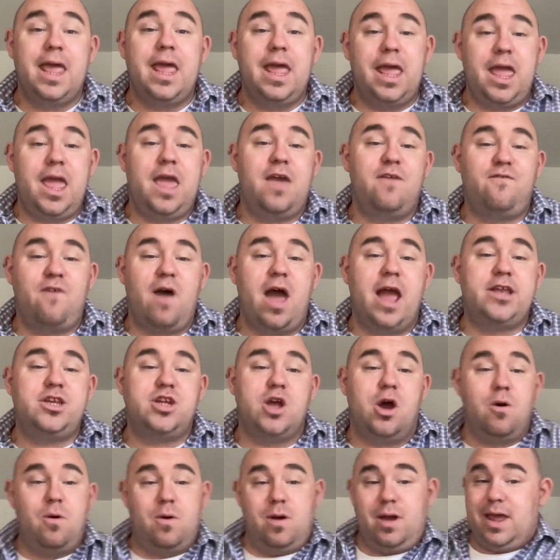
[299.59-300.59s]
If I
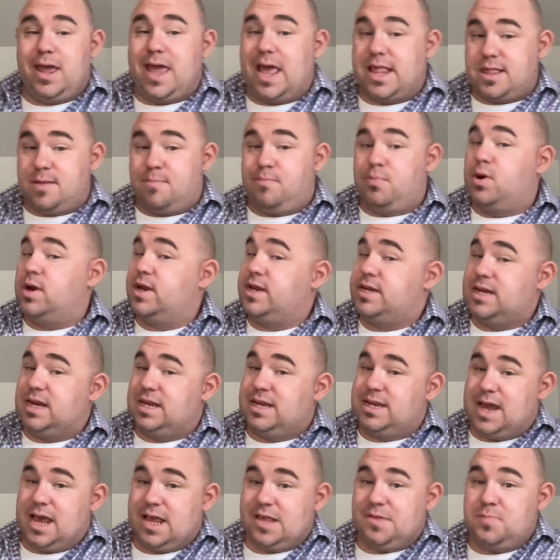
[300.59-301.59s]
don't get the printed
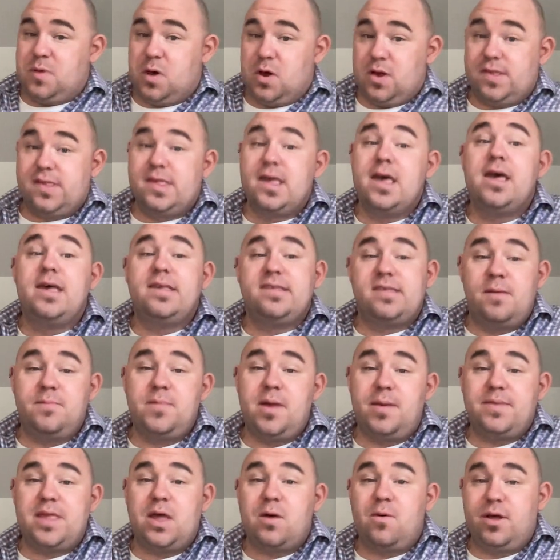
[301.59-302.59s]
textbooks,
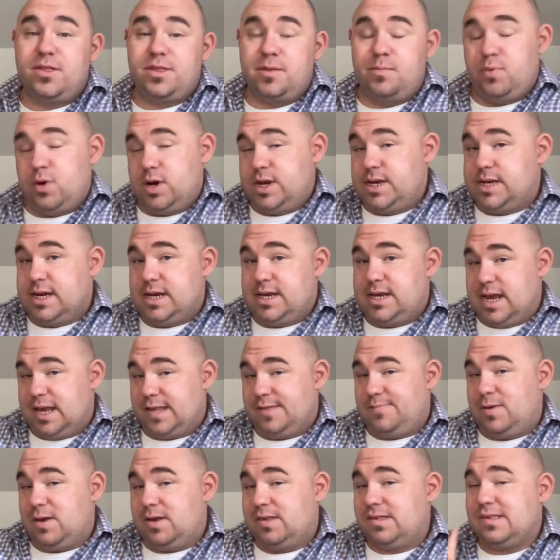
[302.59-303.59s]
sometimes I want the printed
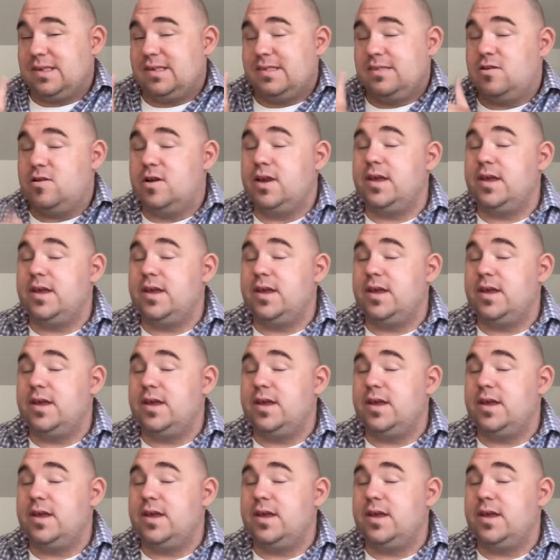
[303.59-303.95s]
textbooks because they're